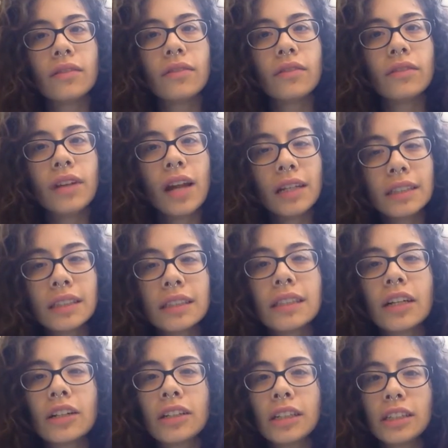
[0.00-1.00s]

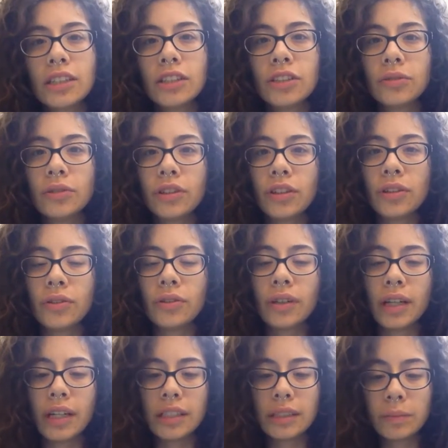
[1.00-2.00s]
necessarily to do with you.
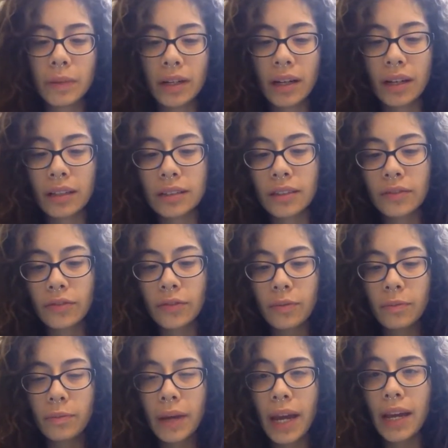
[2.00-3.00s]
It's because of
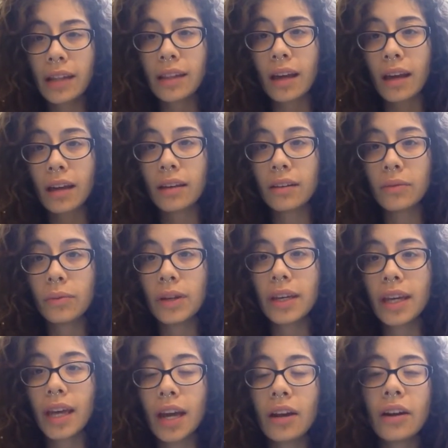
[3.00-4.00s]
pain that we
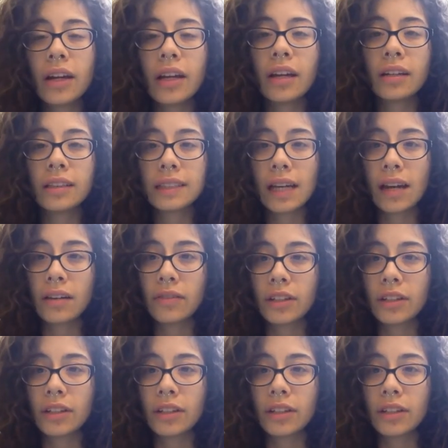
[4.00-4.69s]
carry inside of